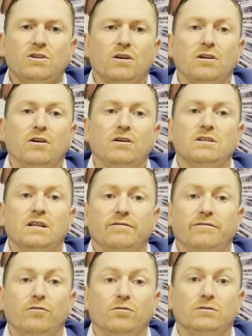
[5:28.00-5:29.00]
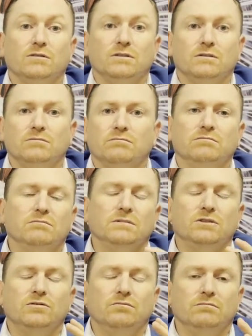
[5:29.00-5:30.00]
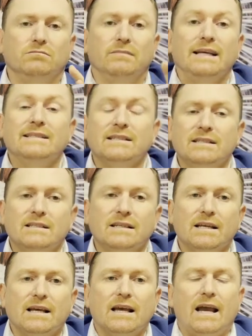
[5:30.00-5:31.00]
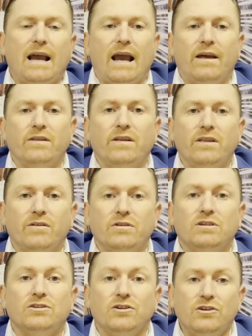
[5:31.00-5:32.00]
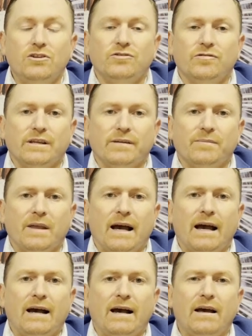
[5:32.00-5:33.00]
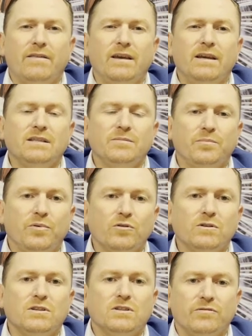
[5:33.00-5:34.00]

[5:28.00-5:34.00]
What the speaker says: are largely fall to medicines, and then there is surgery. I think it's important to